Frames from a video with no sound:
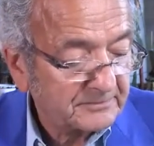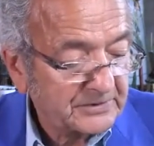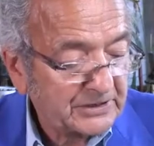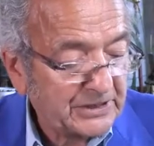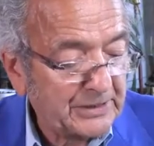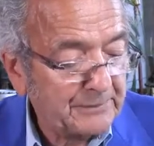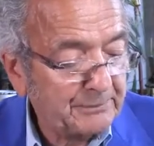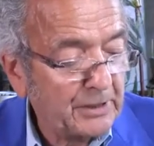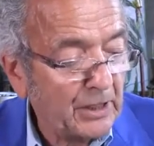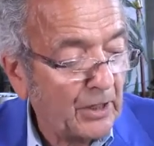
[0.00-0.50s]

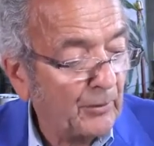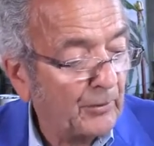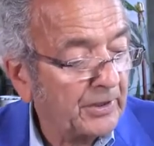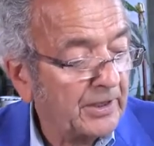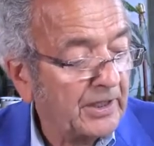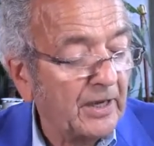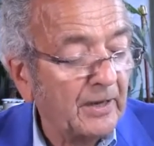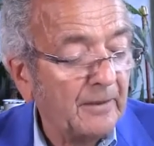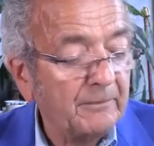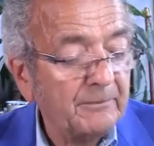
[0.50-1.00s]
keep
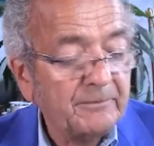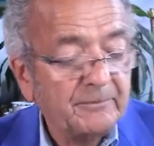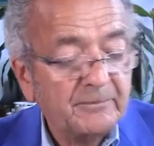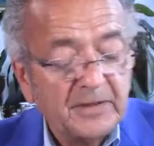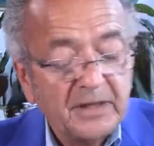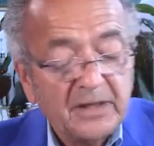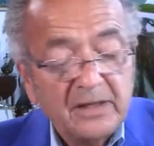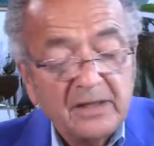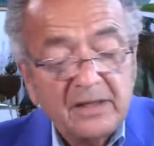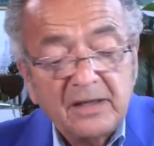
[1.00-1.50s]
going up.
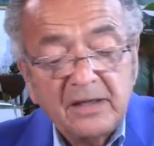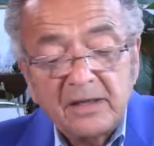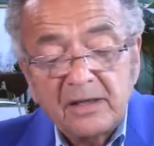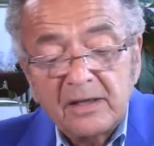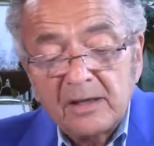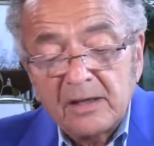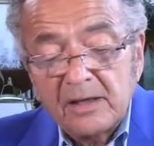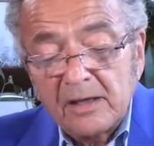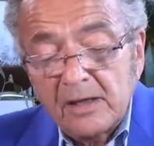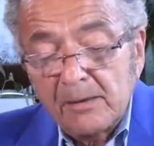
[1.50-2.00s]

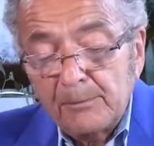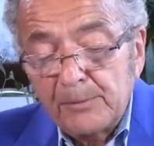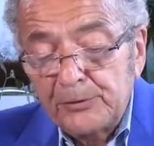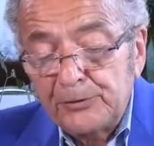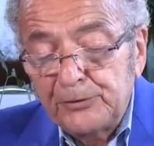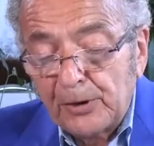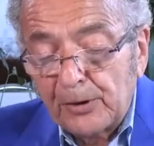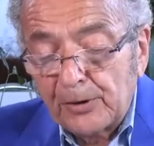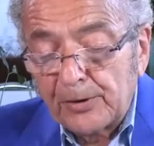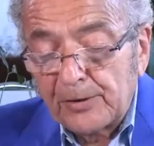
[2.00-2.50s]

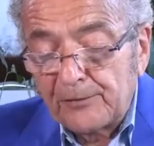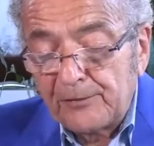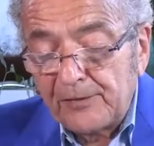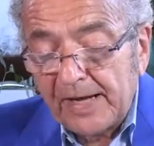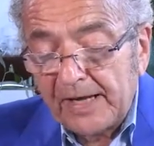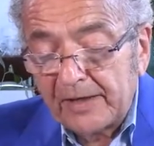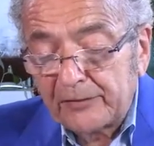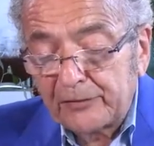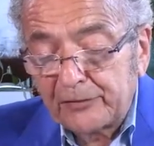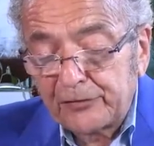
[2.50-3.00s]
Moderna
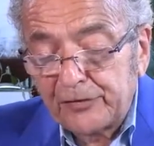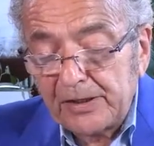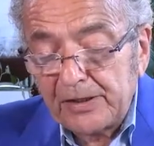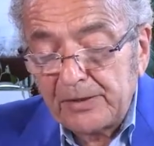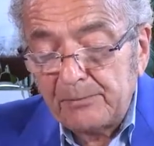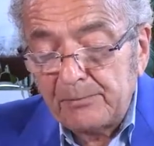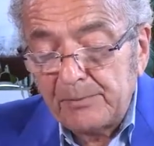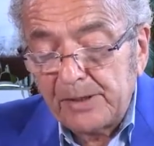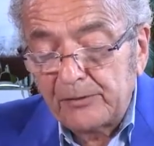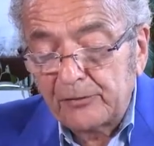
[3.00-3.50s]

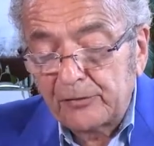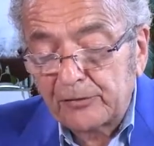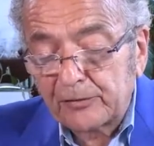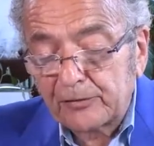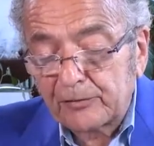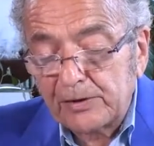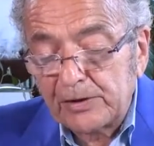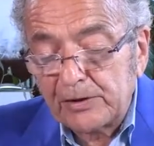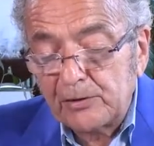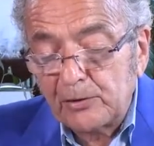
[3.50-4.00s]
vaccine mints
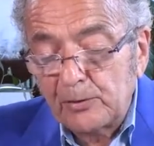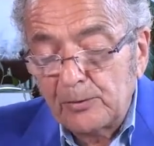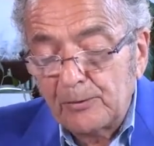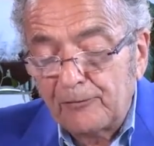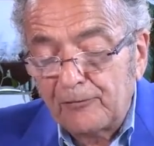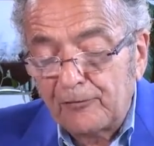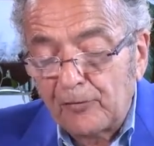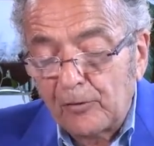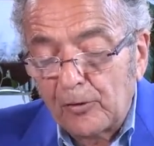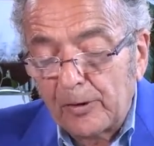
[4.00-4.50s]
3 new
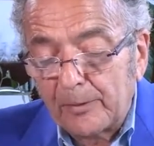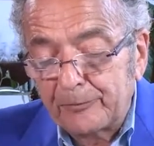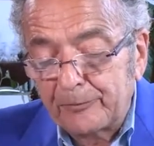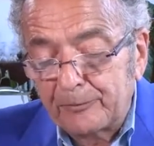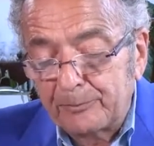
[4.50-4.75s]
Forbes